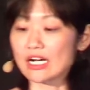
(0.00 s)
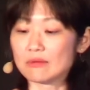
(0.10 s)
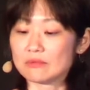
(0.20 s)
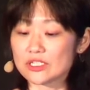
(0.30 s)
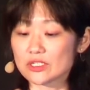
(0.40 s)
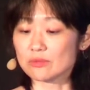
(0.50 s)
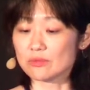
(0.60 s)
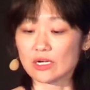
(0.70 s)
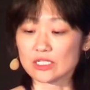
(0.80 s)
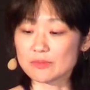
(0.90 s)
going to have lots
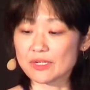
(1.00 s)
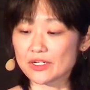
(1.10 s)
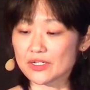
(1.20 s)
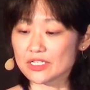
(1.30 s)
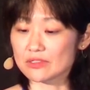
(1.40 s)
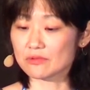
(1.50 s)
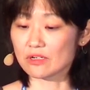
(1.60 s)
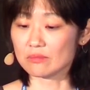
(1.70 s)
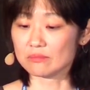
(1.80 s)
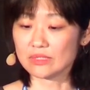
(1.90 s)
of uh, speakers
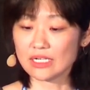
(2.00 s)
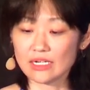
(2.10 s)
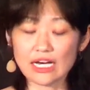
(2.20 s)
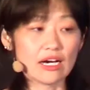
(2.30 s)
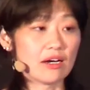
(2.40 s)
from